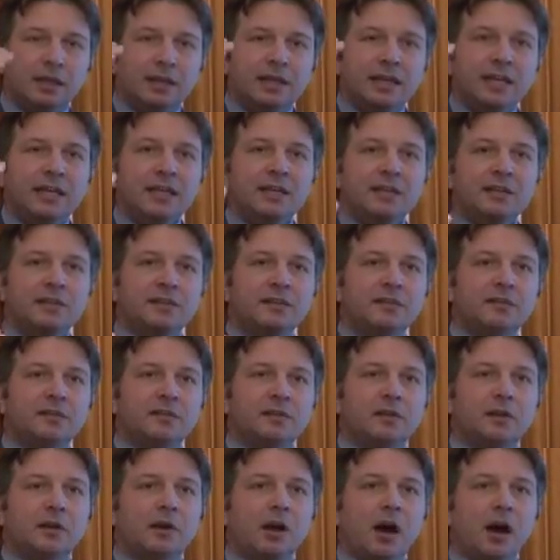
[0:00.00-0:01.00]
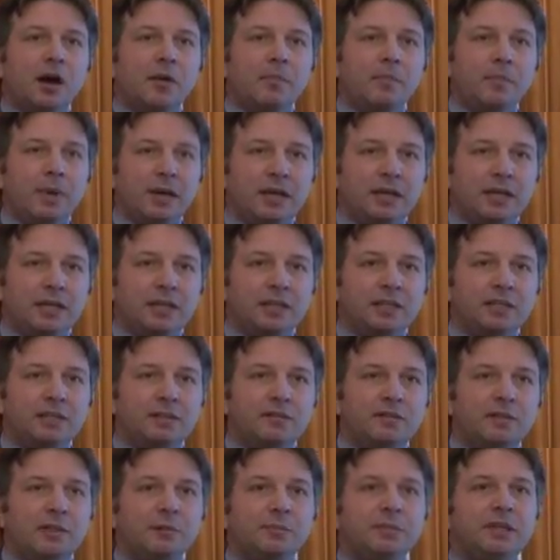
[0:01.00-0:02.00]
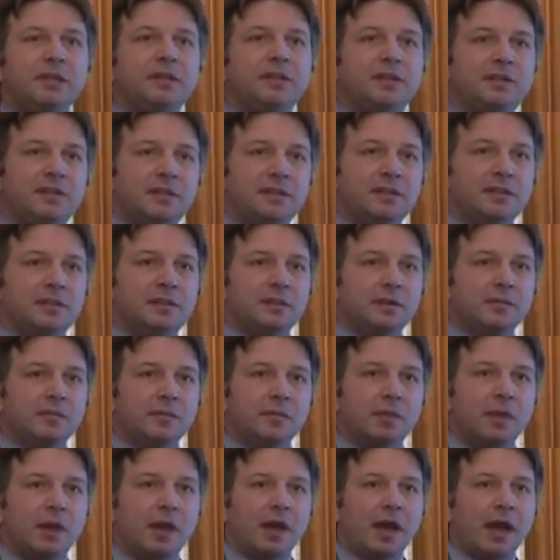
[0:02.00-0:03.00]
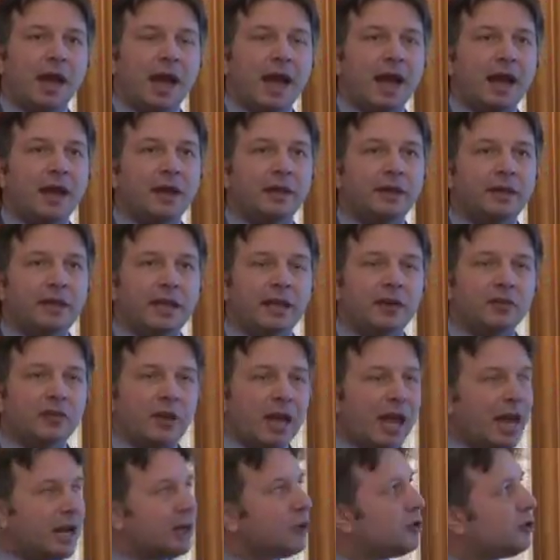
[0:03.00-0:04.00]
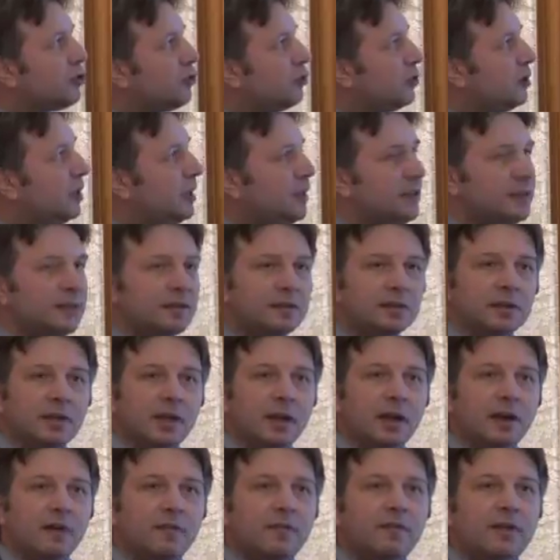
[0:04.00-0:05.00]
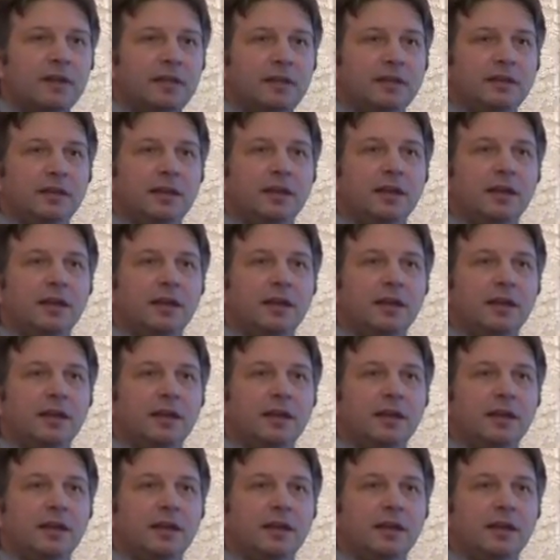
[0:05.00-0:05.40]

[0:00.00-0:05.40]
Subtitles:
these companies will be in the system and their actuaries will